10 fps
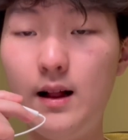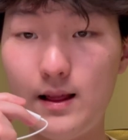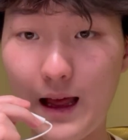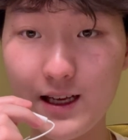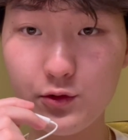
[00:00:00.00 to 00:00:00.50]

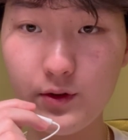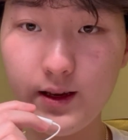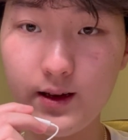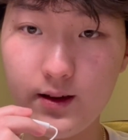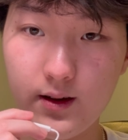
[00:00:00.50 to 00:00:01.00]
Last
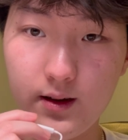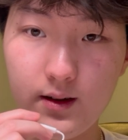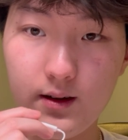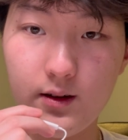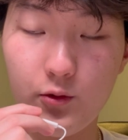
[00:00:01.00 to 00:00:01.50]
week,
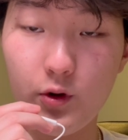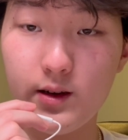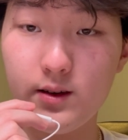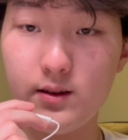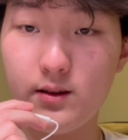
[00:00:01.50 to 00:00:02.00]
we
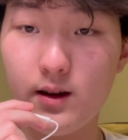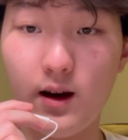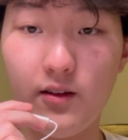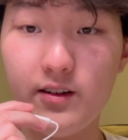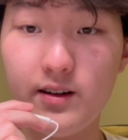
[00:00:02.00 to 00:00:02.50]

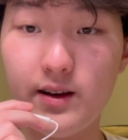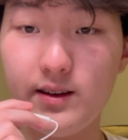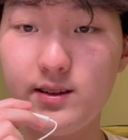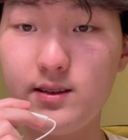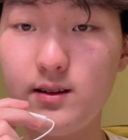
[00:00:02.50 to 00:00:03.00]
covered
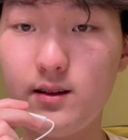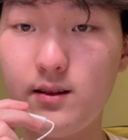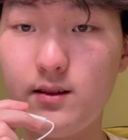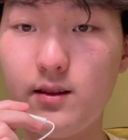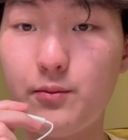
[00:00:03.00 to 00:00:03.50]

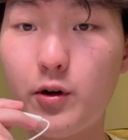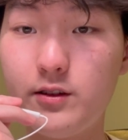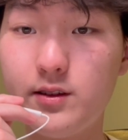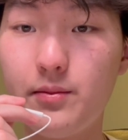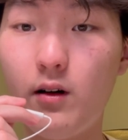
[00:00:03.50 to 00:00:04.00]
the
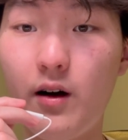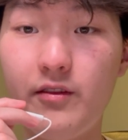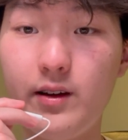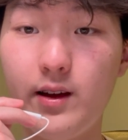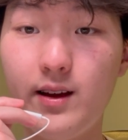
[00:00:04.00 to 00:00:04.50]
principle
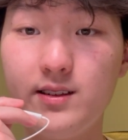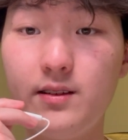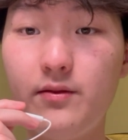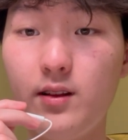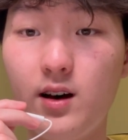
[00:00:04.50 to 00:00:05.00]
of
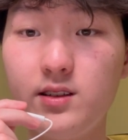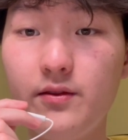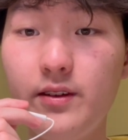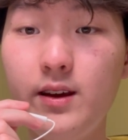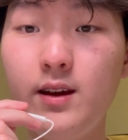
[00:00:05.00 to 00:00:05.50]
his
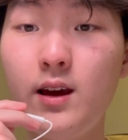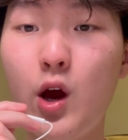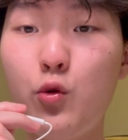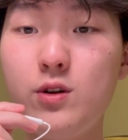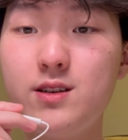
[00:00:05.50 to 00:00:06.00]
philosophy,
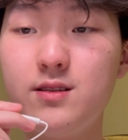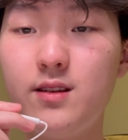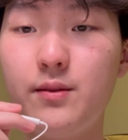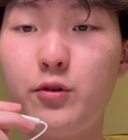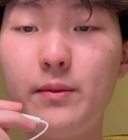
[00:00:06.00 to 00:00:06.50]
which is
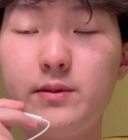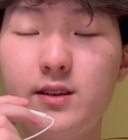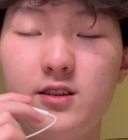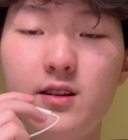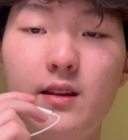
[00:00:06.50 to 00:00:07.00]
the
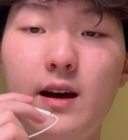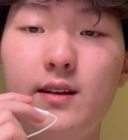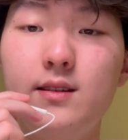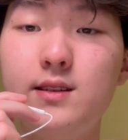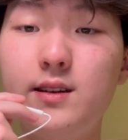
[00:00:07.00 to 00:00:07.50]
proposition
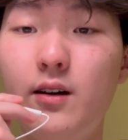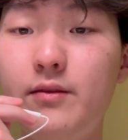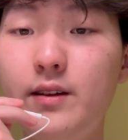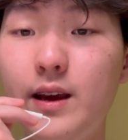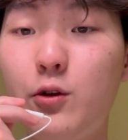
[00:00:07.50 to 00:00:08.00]
that self
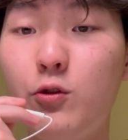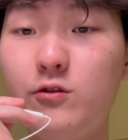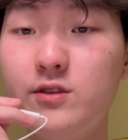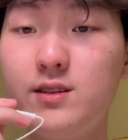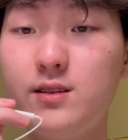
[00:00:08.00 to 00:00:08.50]

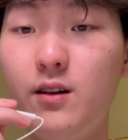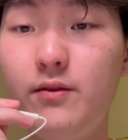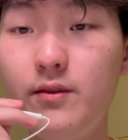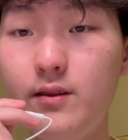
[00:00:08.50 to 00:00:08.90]
equals self.